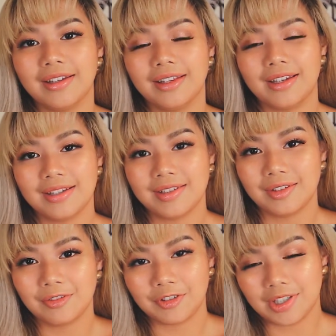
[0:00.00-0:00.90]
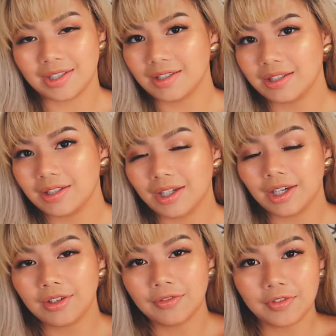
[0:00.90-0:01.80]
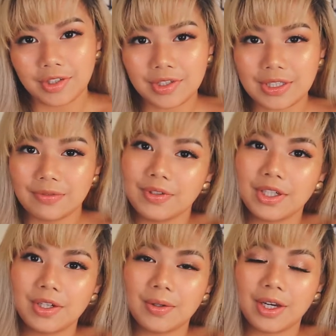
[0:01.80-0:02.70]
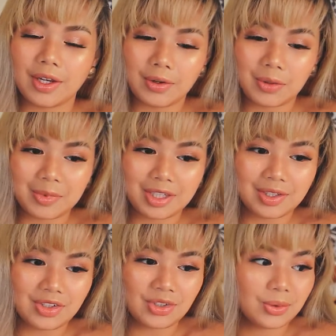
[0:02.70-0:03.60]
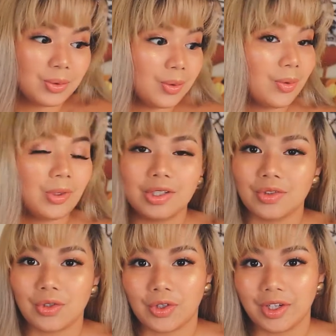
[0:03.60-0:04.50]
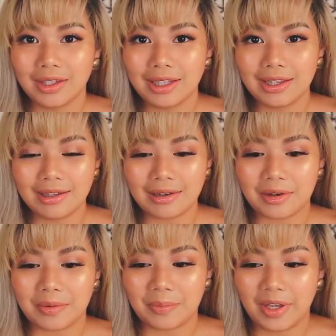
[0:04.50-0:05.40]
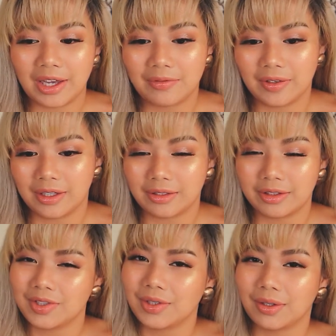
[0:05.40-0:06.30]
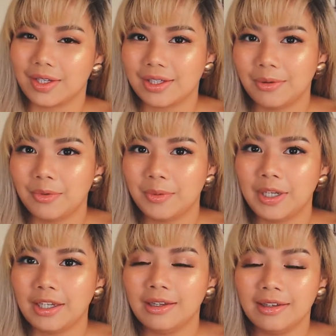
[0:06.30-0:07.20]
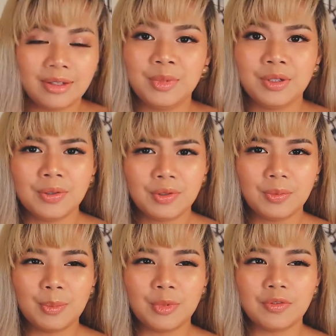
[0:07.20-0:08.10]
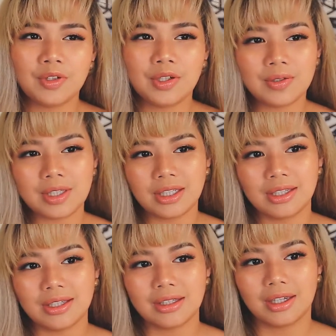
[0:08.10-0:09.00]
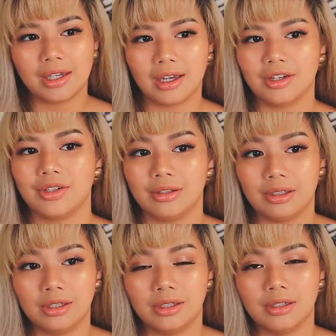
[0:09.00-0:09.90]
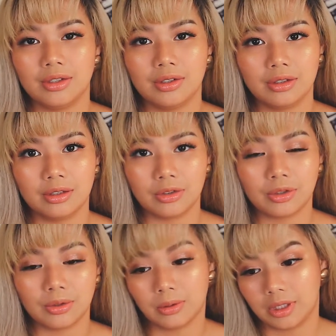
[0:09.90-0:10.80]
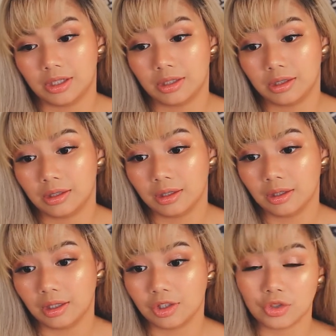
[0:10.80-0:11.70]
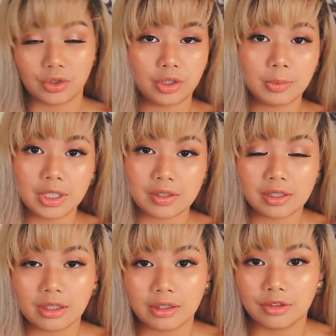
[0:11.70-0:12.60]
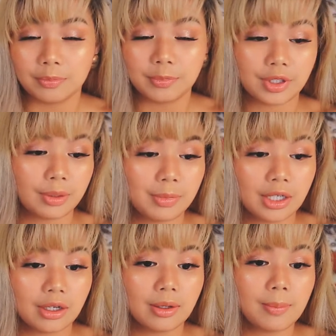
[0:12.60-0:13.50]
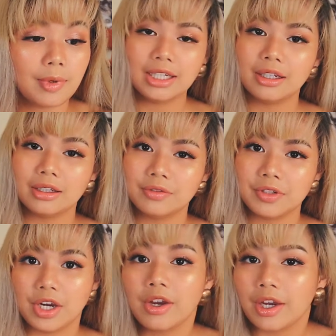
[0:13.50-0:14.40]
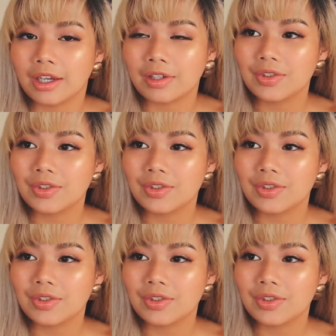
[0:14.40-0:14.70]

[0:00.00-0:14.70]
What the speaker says: That is it for this look and for this video. I hope that you enjoyed having a little story time with me. Let me know if you want more videos like this. I actually truly enjoy, because I love putting makeup and I love sharing.